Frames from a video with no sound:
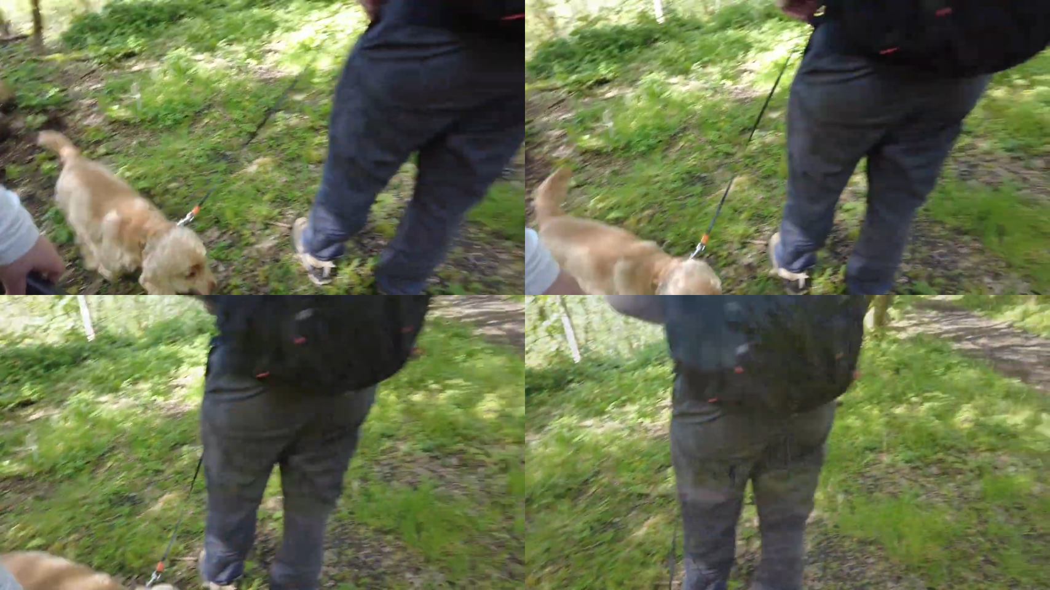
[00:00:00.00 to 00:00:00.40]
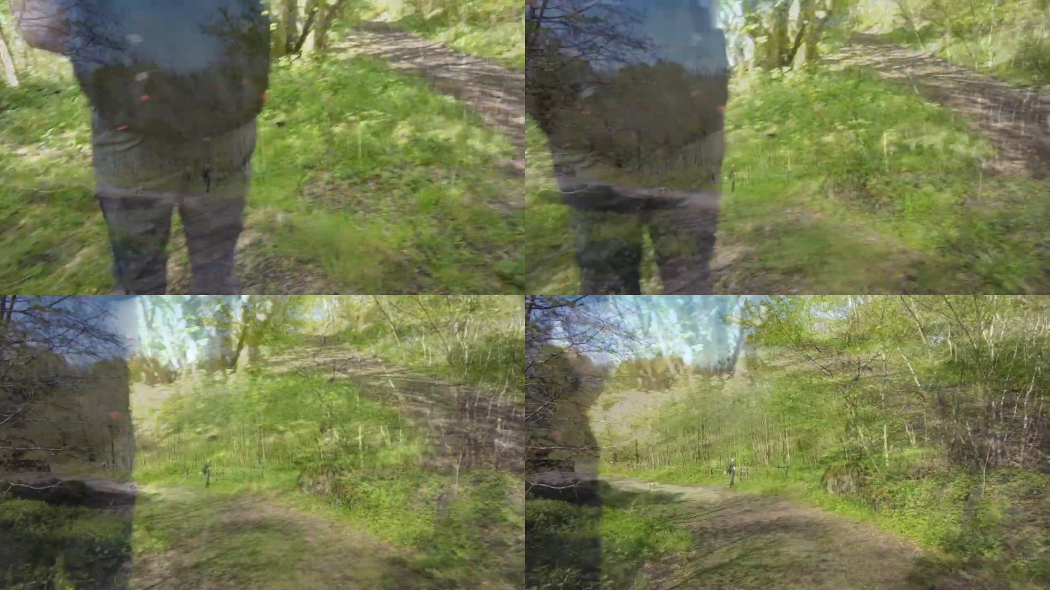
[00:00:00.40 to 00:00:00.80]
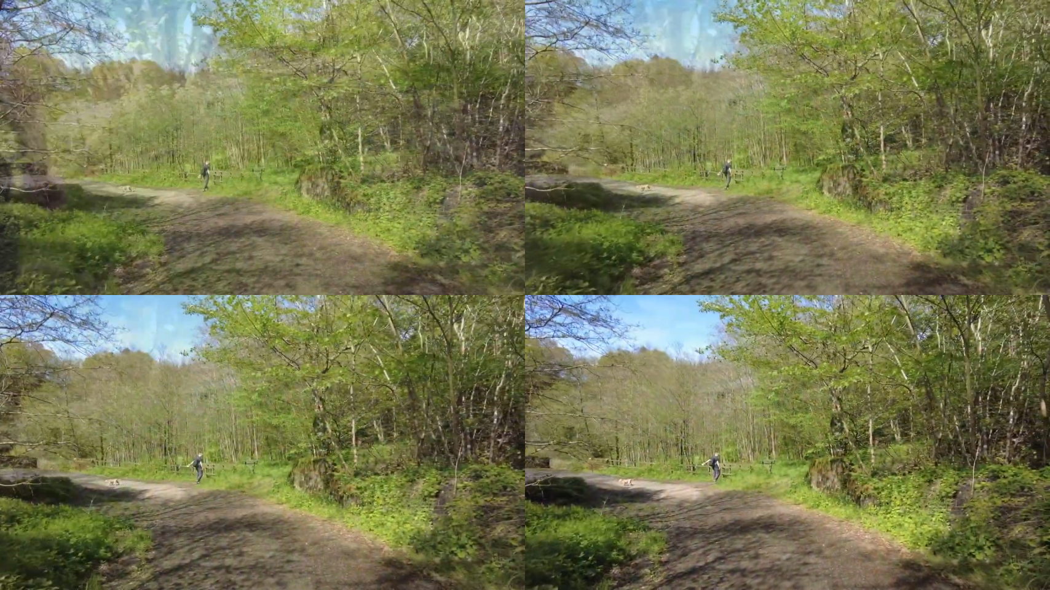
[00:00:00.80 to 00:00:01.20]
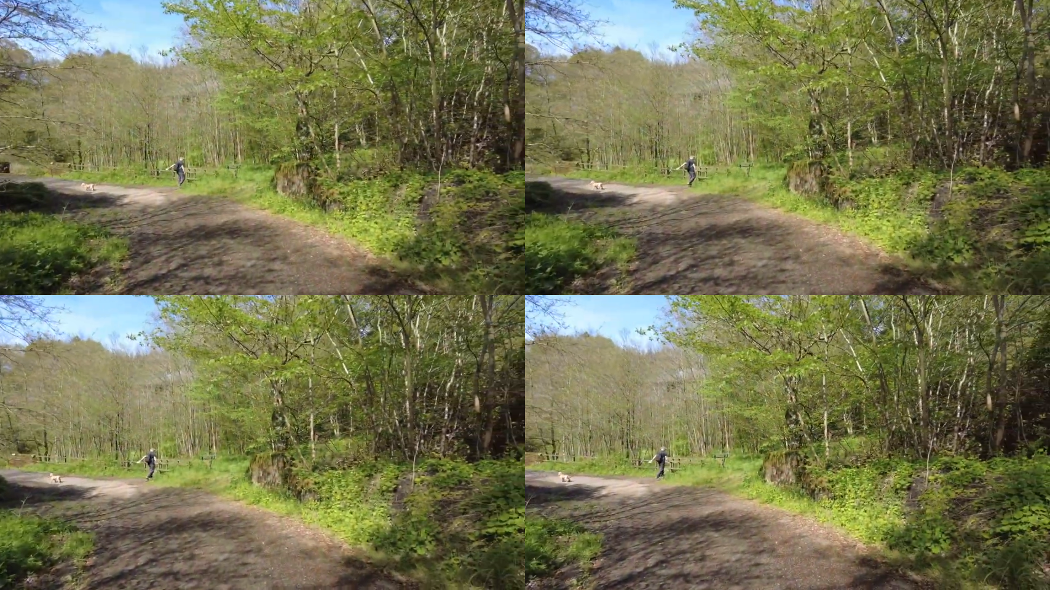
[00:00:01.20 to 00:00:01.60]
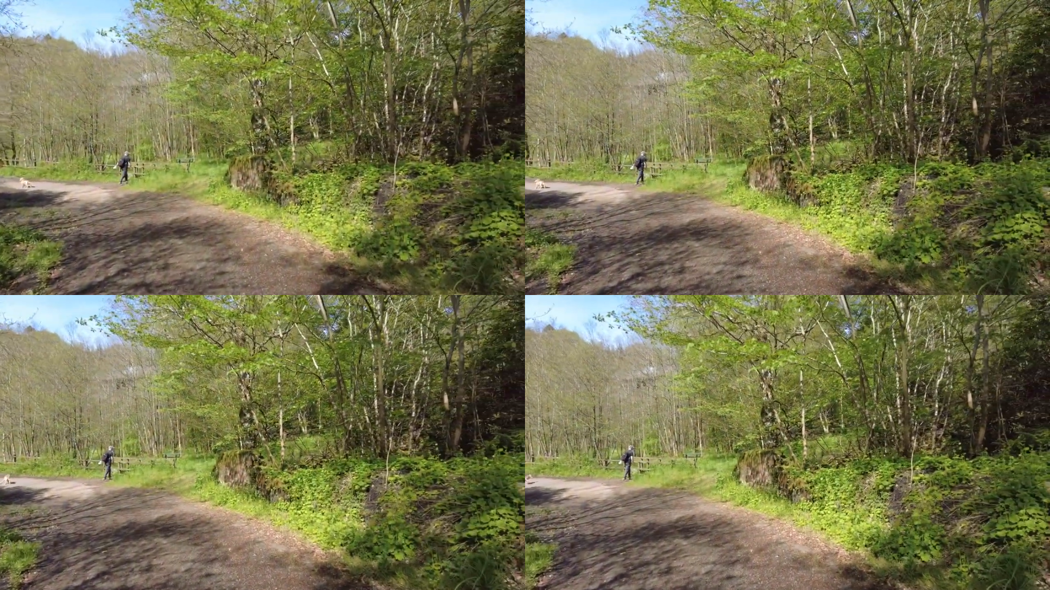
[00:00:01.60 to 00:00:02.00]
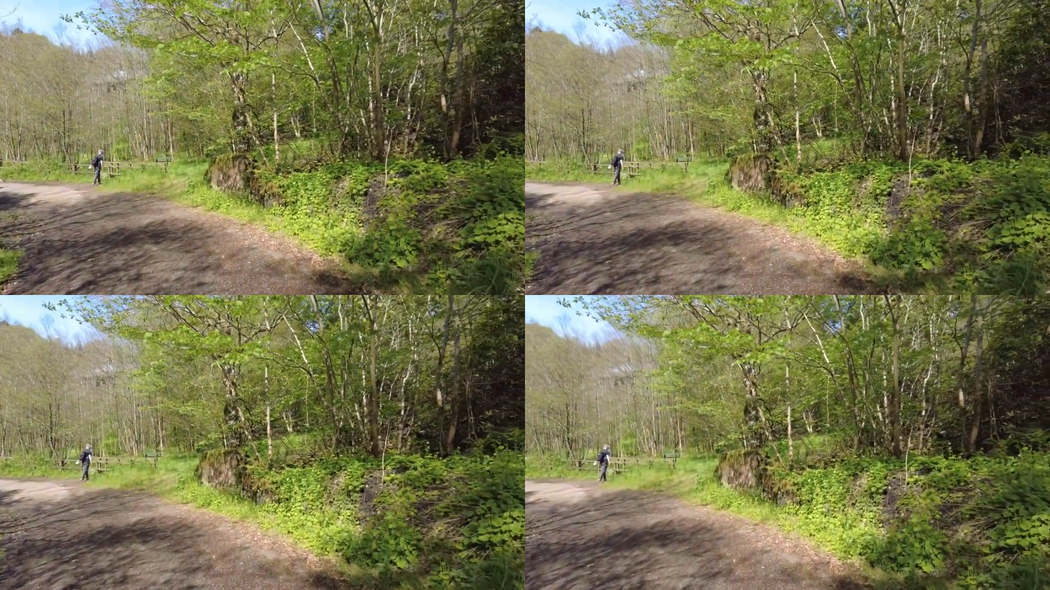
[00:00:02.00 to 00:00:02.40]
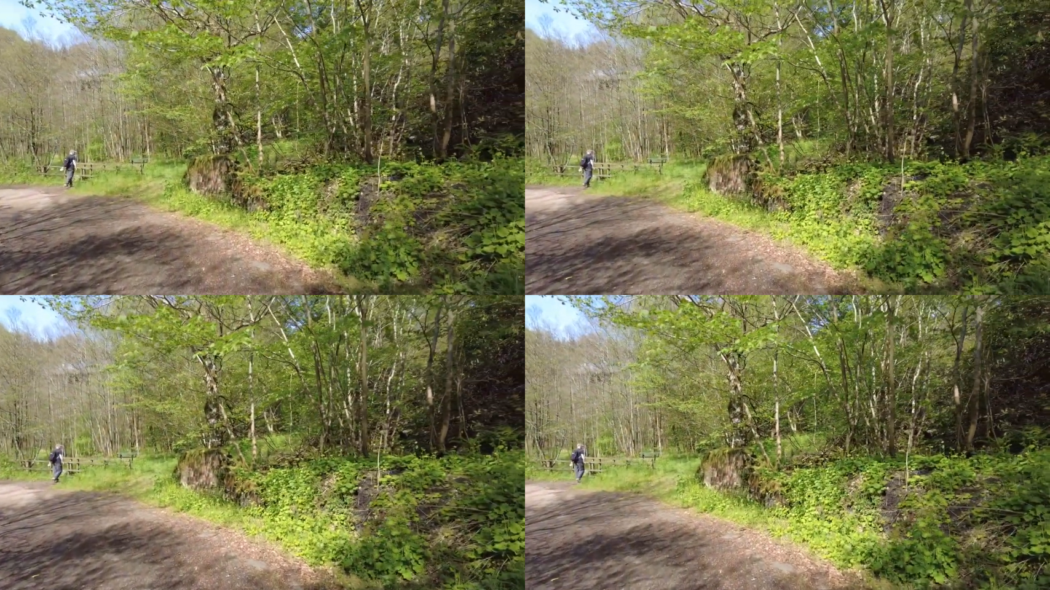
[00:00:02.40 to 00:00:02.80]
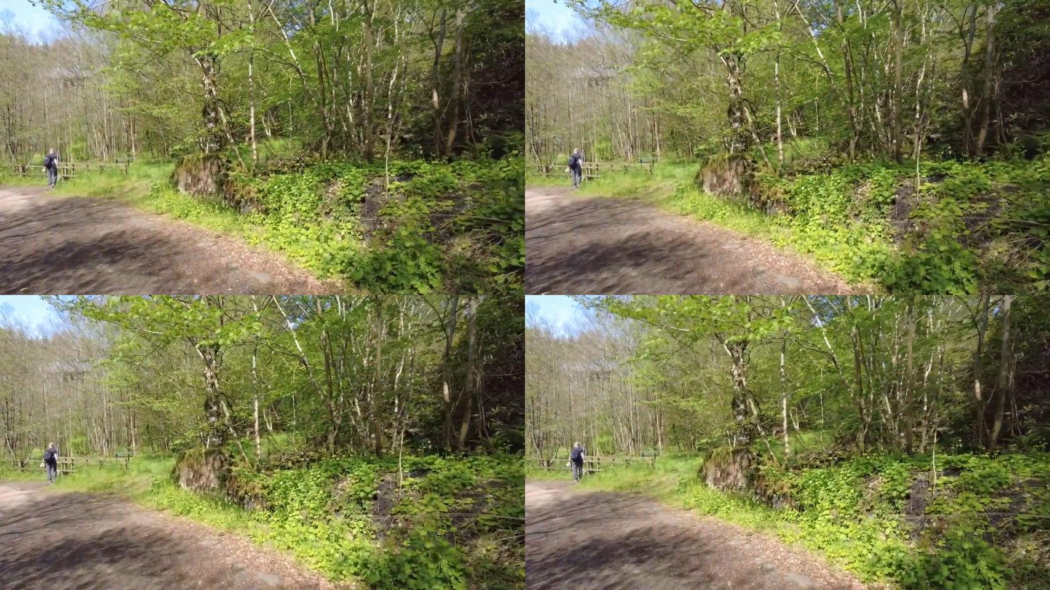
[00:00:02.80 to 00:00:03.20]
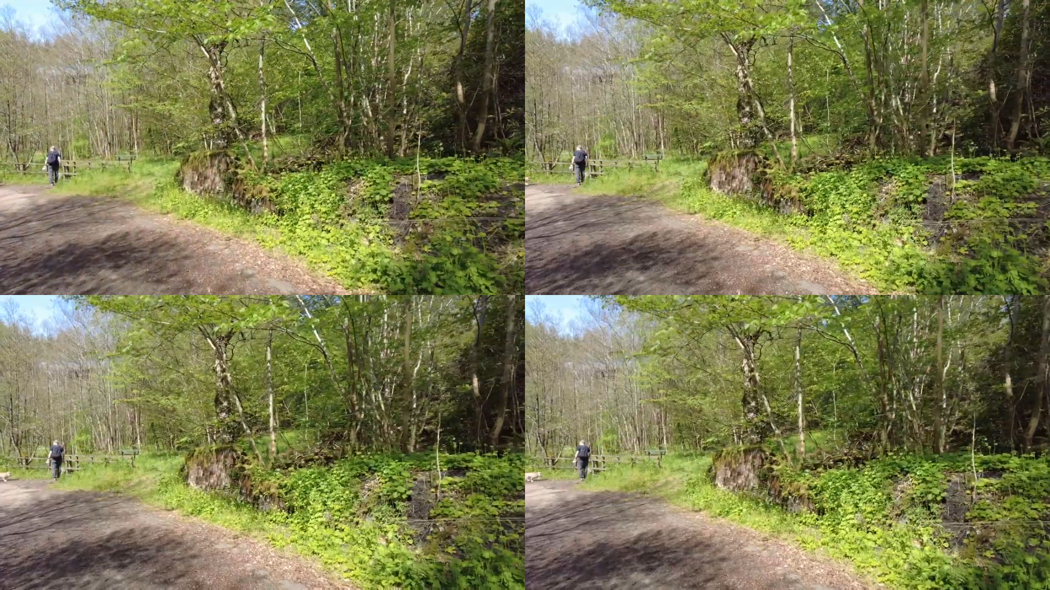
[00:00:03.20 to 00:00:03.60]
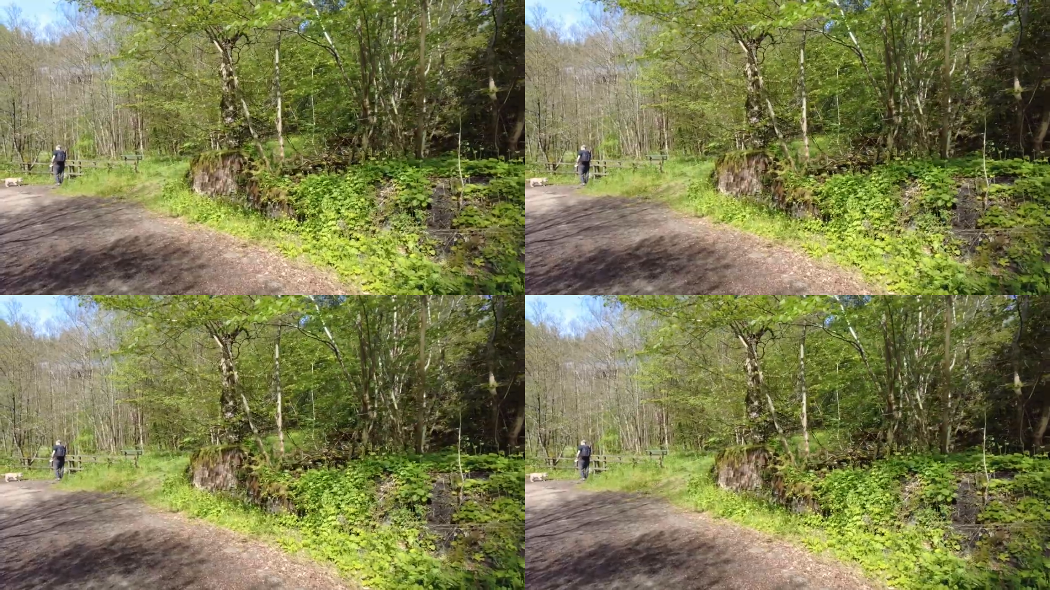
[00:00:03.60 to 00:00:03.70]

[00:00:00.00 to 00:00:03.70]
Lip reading: [unreadable: no face in view]